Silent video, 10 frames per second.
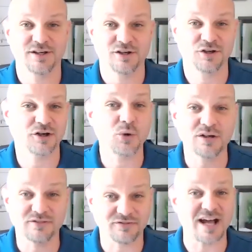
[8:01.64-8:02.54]
you're going
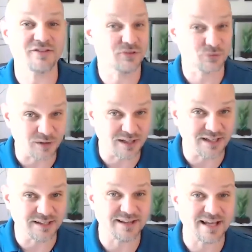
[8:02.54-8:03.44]
to find
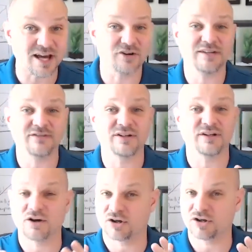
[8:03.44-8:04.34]
3 that
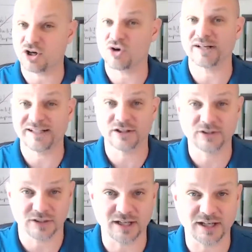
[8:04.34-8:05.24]
are currently
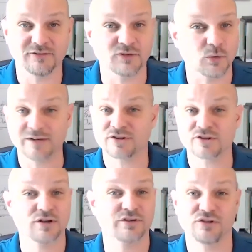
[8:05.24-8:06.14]
looking for whatever
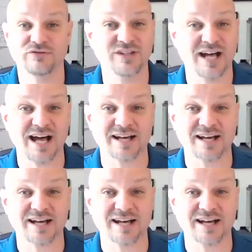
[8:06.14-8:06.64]
service you've got.